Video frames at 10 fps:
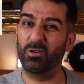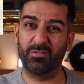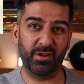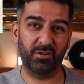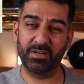
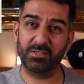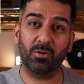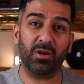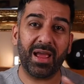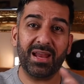toy
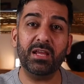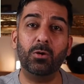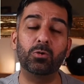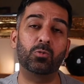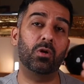figurines, or
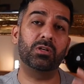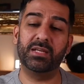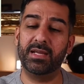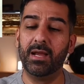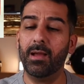any good
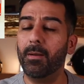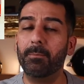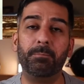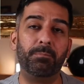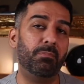quality
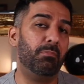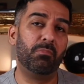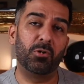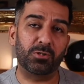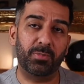
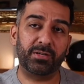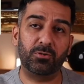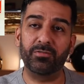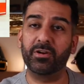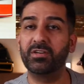
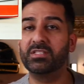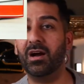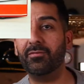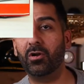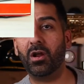motorbike toy
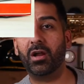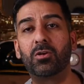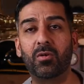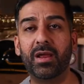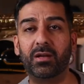figurines. I've
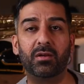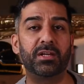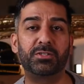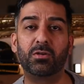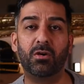great
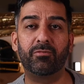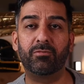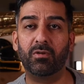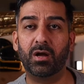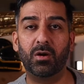collection
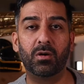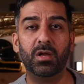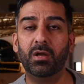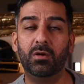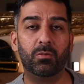of
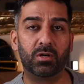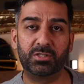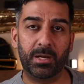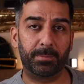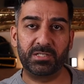
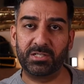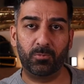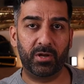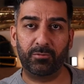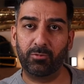world
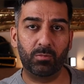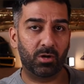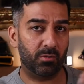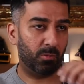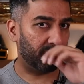championship winning
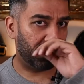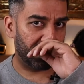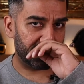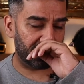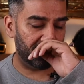Formula One
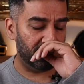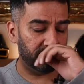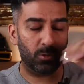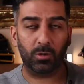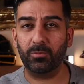cars
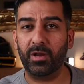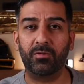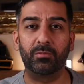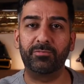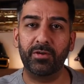all the
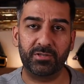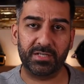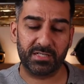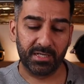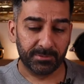way from the
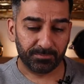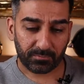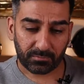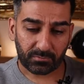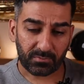50s
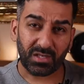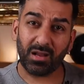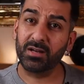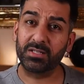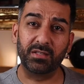
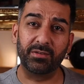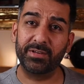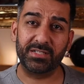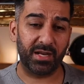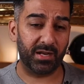until the
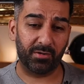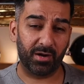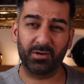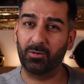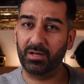V10
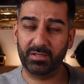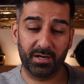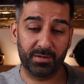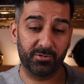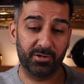era. I don't like
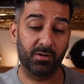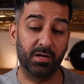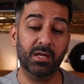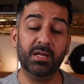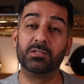the hybrid
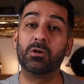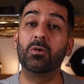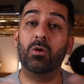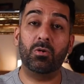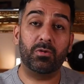era.
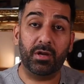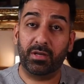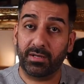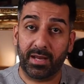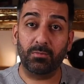So, or
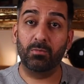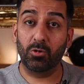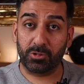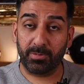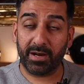you can get
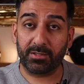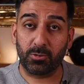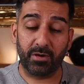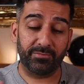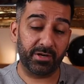
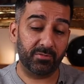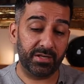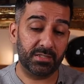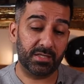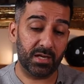motorbike toy
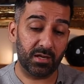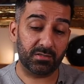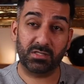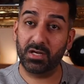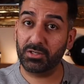figurines.
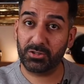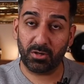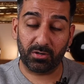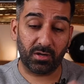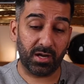
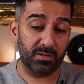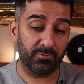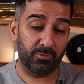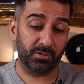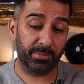Search
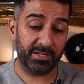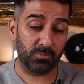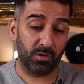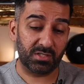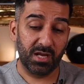online for the
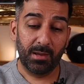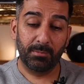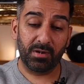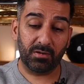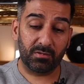best ones.
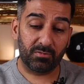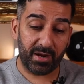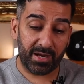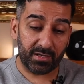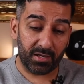But
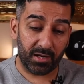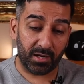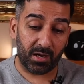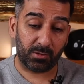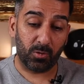Ray
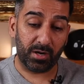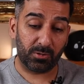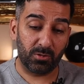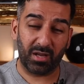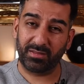are
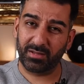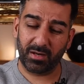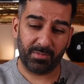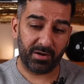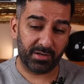quite good. I
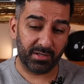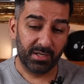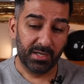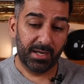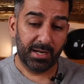think they're American.